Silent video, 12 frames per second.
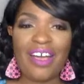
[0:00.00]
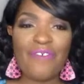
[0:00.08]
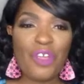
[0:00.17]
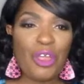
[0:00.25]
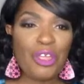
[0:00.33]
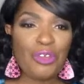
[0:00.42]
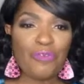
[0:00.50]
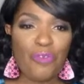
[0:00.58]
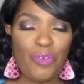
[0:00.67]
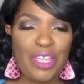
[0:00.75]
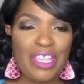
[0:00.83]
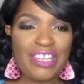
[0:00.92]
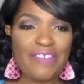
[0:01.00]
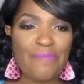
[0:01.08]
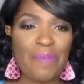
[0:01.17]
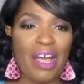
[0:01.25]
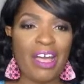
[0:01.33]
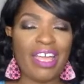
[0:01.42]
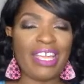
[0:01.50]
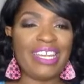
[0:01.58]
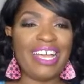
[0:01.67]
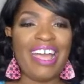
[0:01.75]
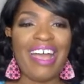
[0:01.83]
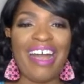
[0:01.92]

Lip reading: a very good friend of mine,